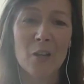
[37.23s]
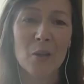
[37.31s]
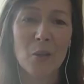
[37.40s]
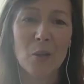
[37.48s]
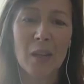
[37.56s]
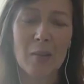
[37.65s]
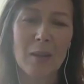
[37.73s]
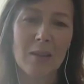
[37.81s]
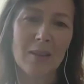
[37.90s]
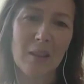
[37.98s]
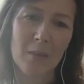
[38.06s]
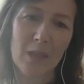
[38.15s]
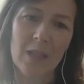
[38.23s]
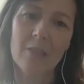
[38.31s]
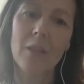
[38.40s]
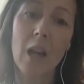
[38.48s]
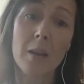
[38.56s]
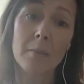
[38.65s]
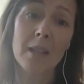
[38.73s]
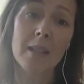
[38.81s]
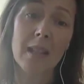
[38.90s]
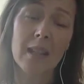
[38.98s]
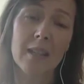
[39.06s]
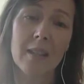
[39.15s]
talking about the subject of Lyme
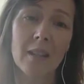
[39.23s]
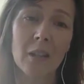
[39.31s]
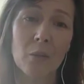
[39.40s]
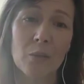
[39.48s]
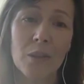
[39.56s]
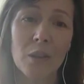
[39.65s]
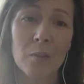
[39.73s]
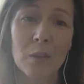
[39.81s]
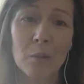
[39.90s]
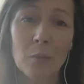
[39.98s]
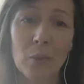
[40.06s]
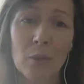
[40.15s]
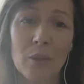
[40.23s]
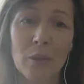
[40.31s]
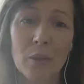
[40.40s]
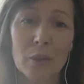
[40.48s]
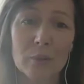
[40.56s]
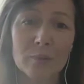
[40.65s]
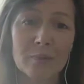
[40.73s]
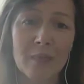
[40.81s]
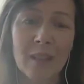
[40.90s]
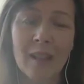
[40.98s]
disease and the autoimmune protocol.